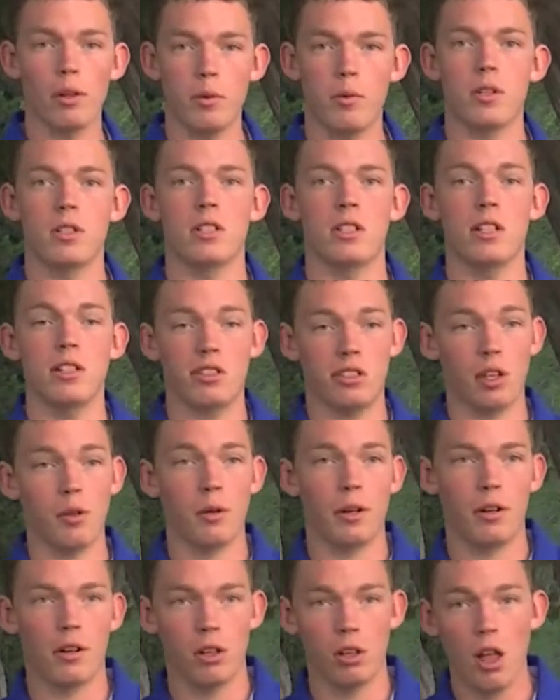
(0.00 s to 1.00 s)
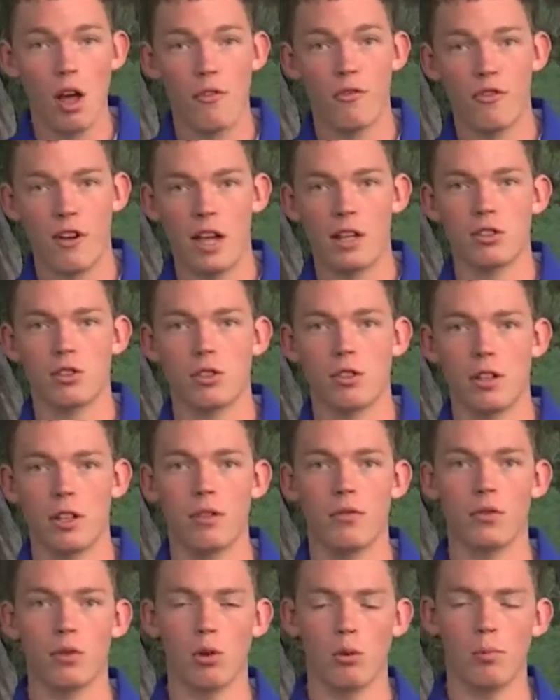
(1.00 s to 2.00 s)
it would decelerate a lot faster than
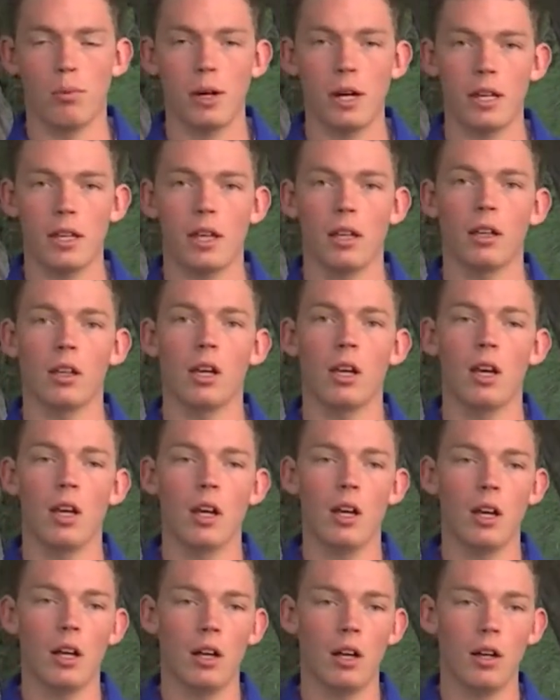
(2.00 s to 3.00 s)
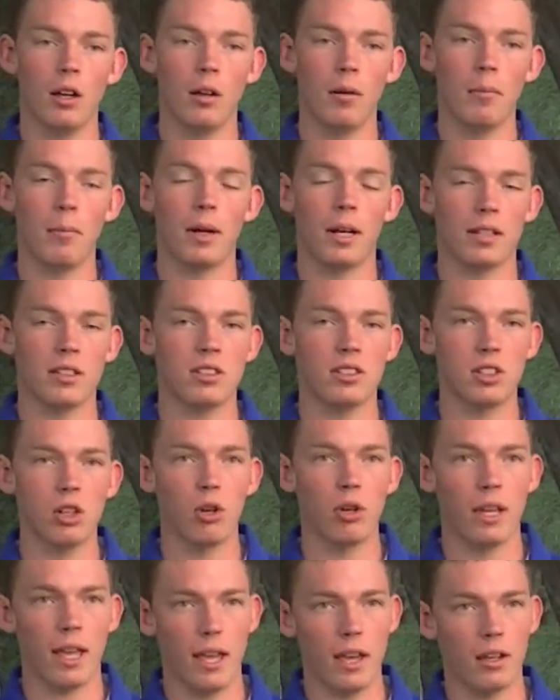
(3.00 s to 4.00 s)
if you were braking. But it
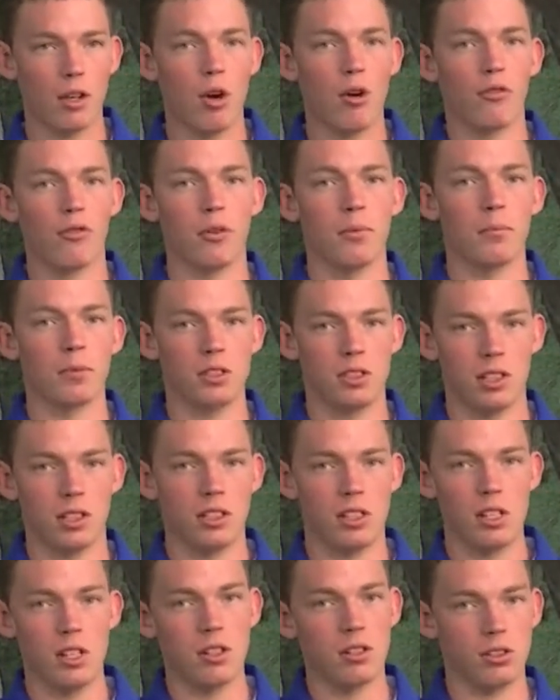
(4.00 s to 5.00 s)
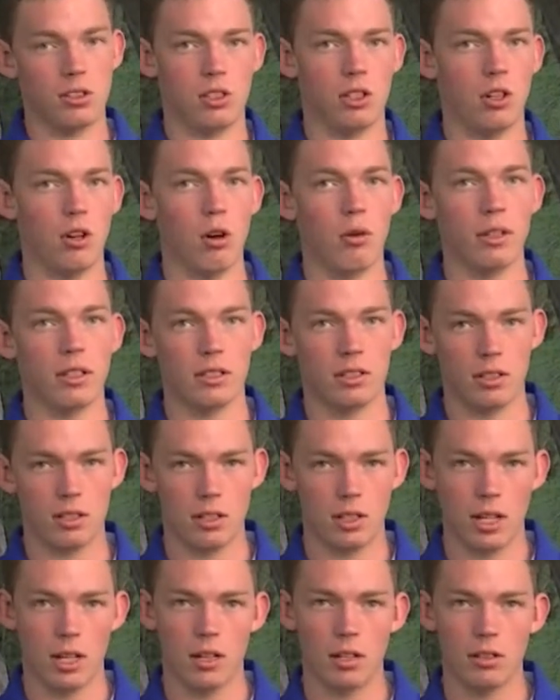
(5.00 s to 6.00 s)
still can't go from 60 to 0
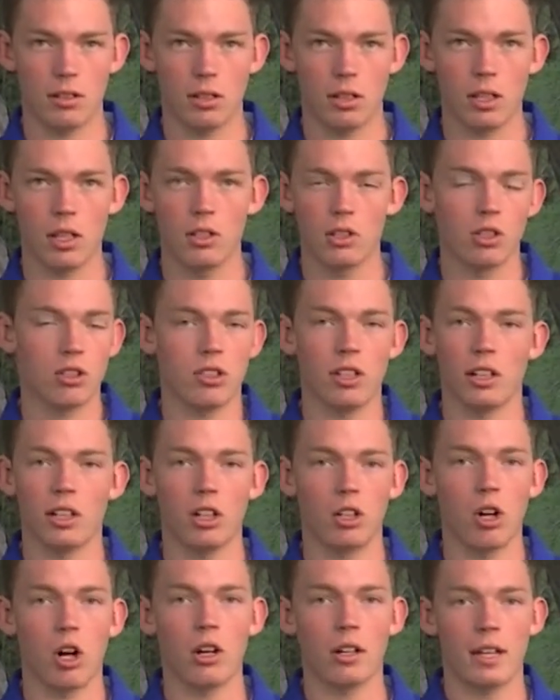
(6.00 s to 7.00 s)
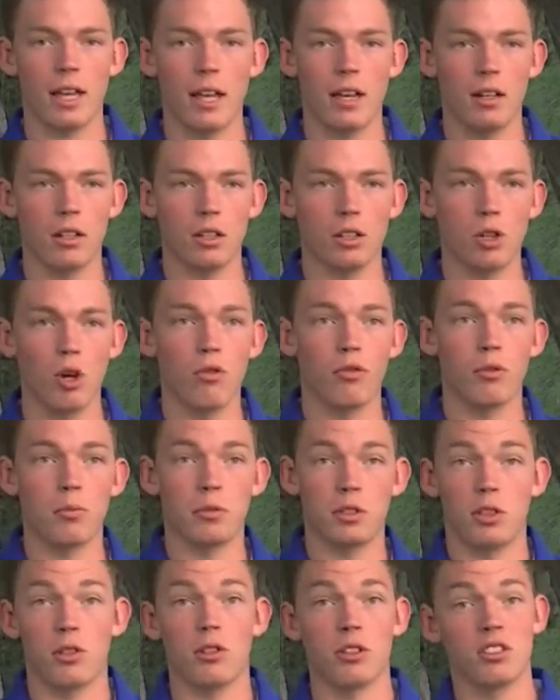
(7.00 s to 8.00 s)
instantaneously, just like a car can't go
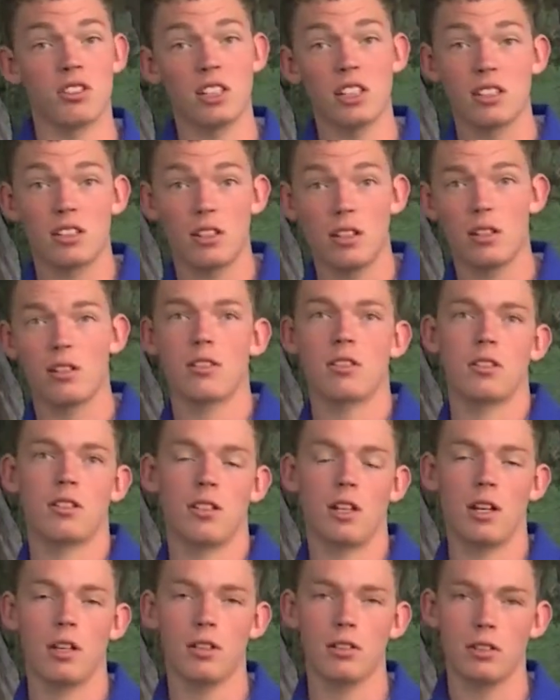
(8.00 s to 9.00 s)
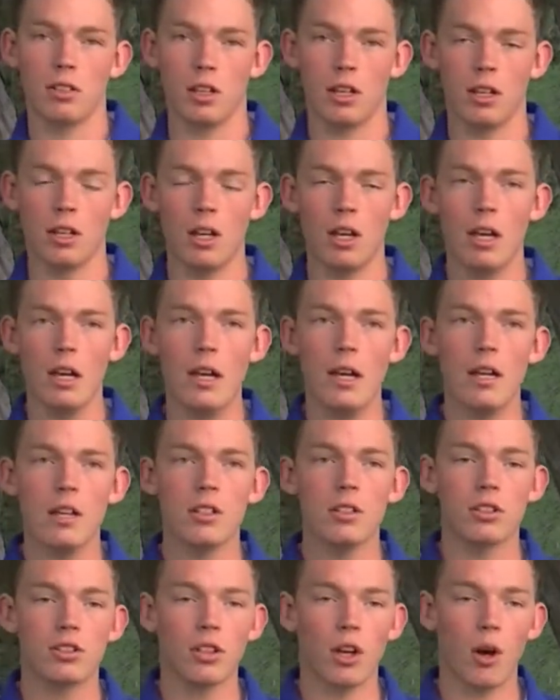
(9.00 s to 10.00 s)
from 0 to 60 instantaneously.
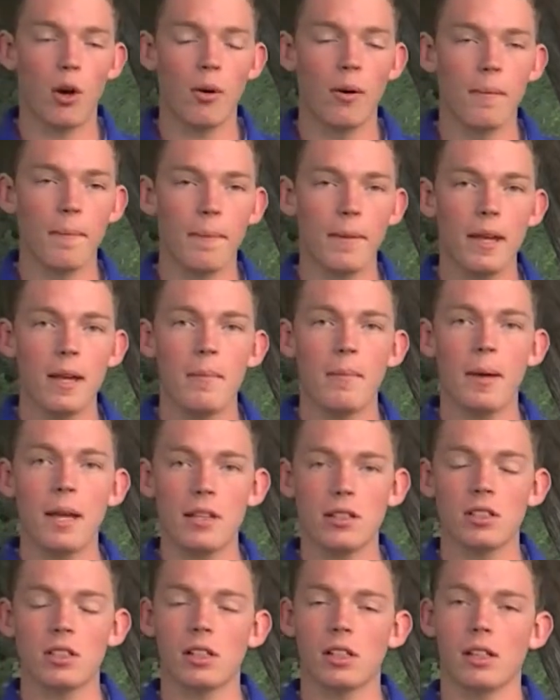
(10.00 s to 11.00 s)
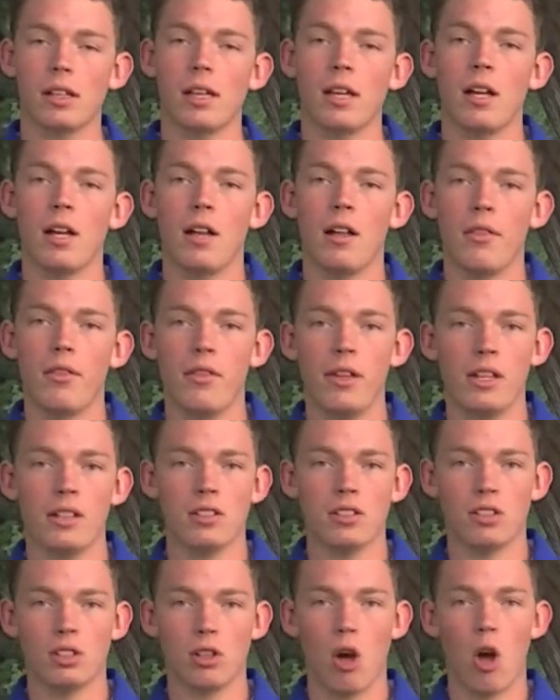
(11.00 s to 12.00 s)
So basically,
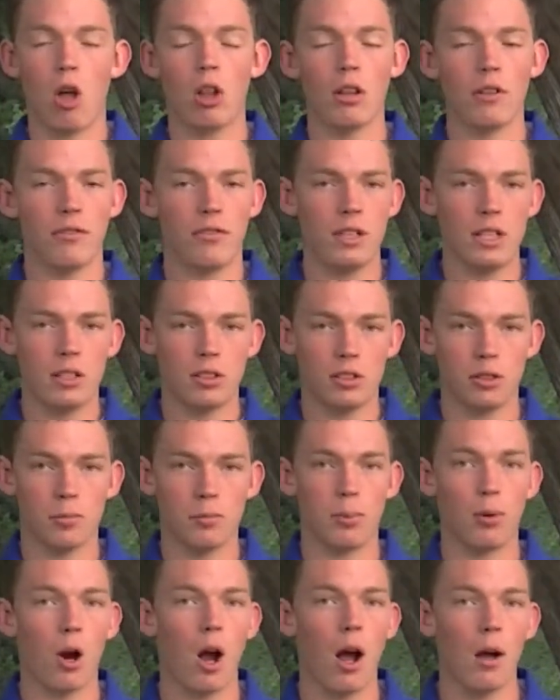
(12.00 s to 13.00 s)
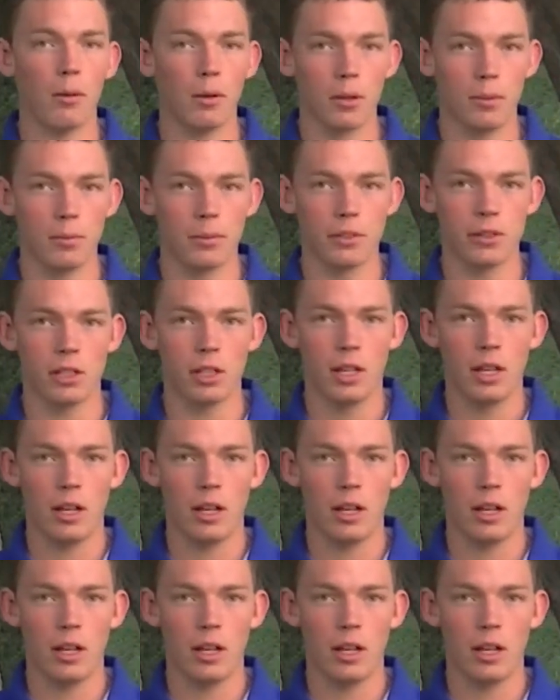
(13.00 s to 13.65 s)
all of these problems